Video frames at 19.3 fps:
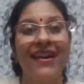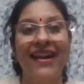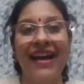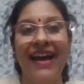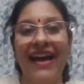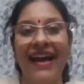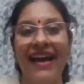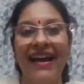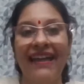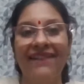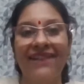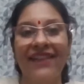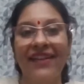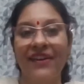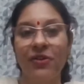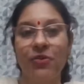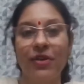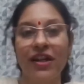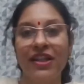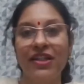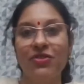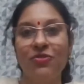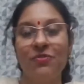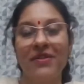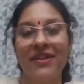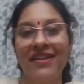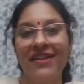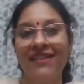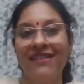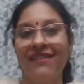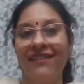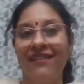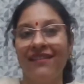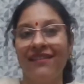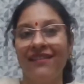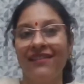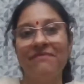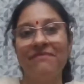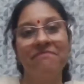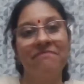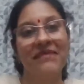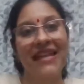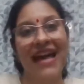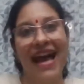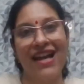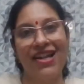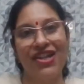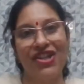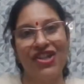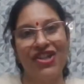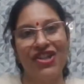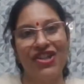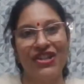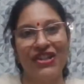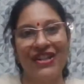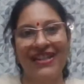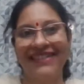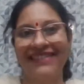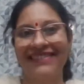and they are going to be a dash.